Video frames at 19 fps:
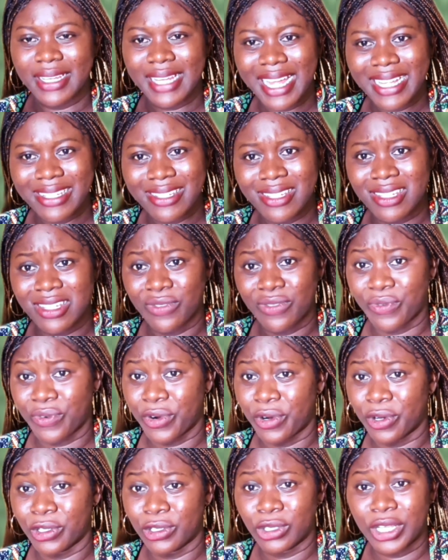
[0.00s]
That is
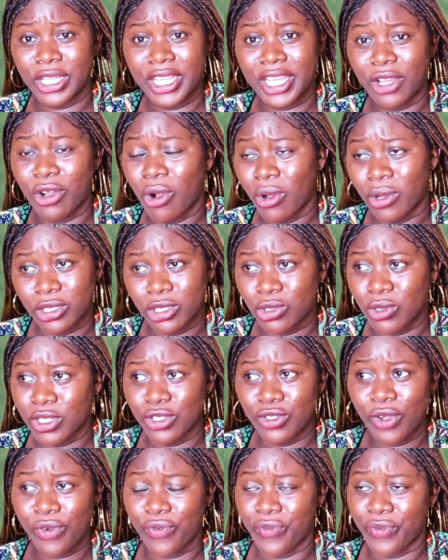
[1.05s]
for a cost,
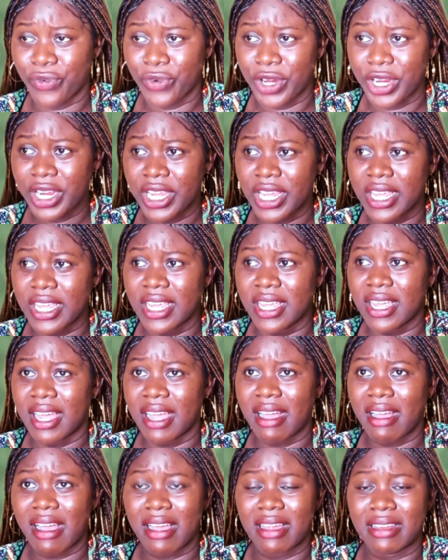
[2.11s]
it's not free,
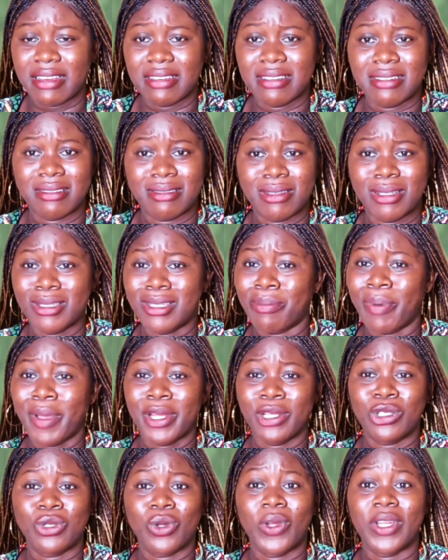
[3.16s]
and it
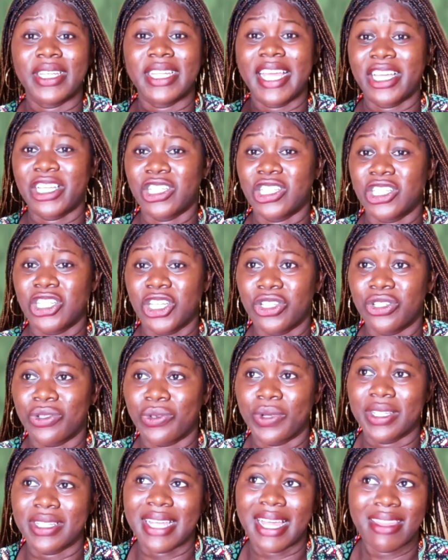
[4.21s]
depends on the
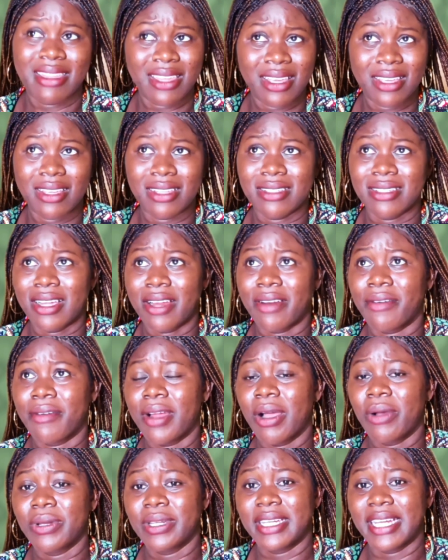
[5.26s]
exchange rate. I think it's
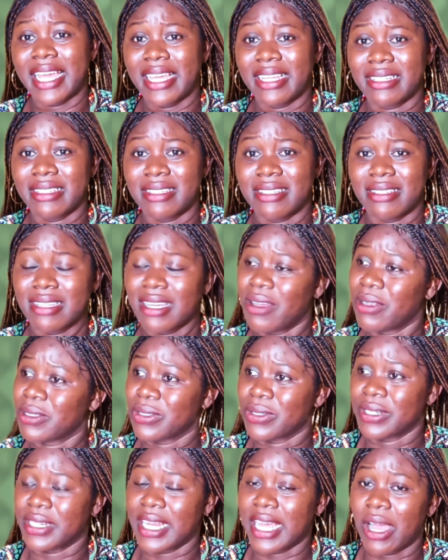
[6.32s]
around
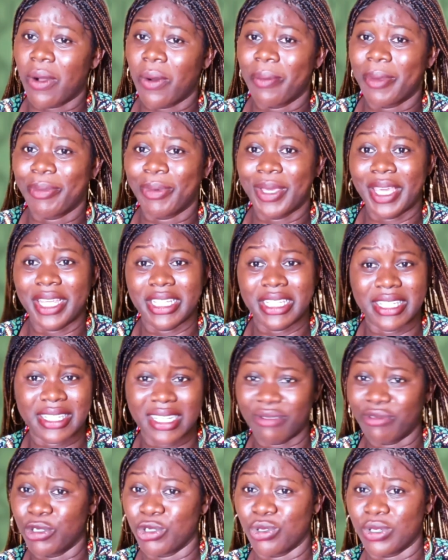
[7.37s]
90,000 now, maybe
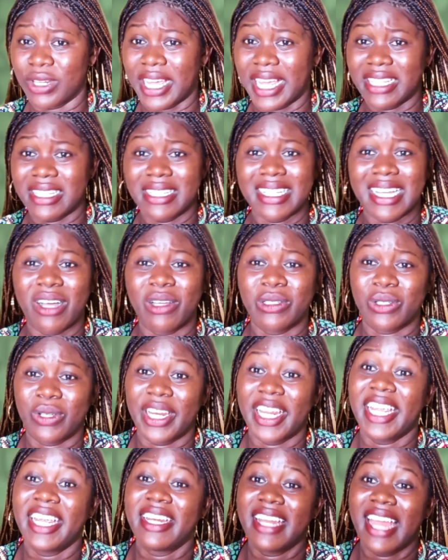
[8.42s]
87 to
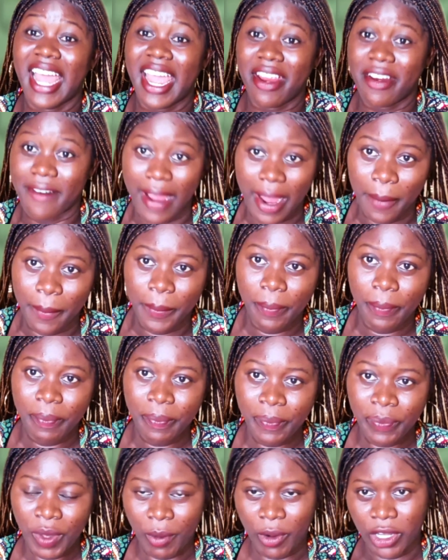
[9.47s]
90,000 in naira,
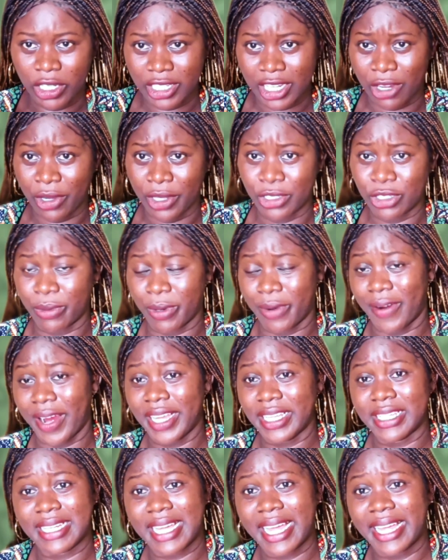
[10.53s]
because you're going to be
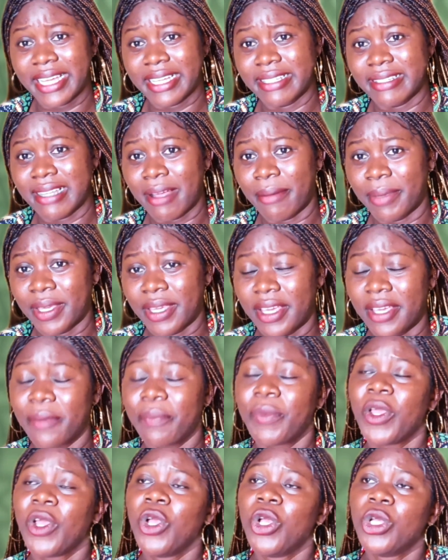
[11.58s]
writing that exam
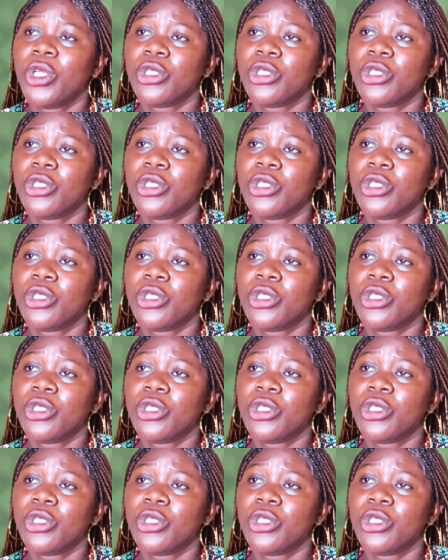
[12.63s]
here.